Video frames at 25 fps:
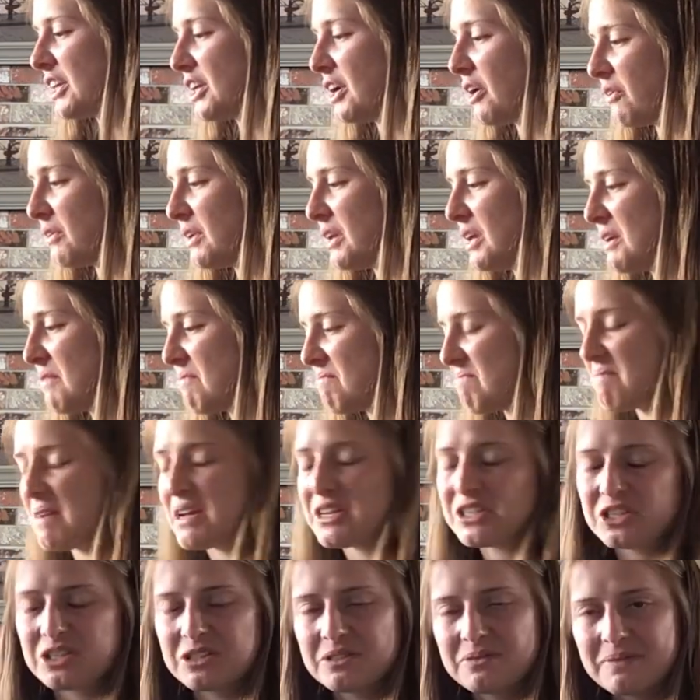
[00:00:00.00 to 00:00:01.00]
goni
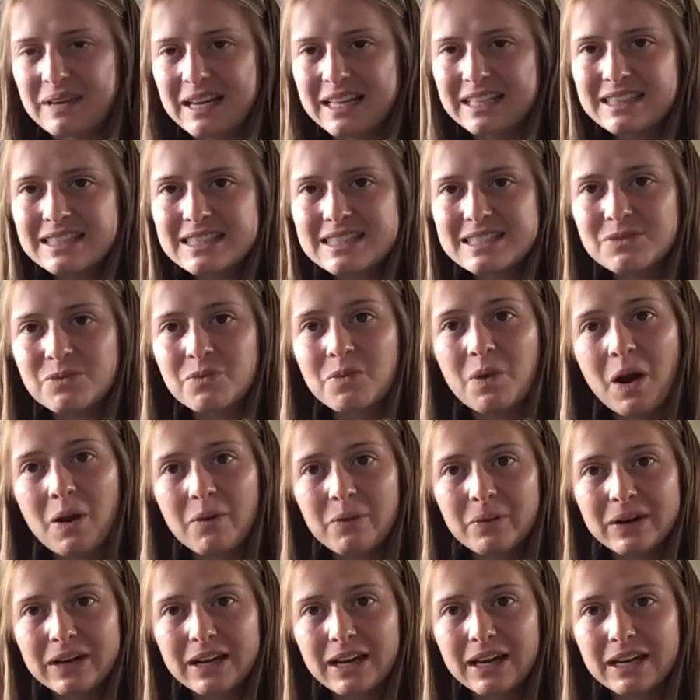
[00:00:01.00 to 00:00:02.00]
measurements, what
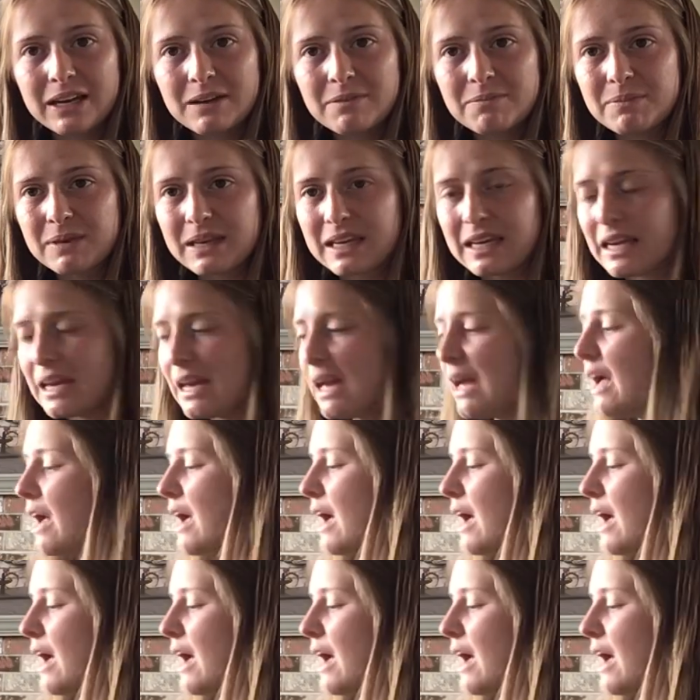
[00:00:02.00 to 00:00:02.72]
we're going to be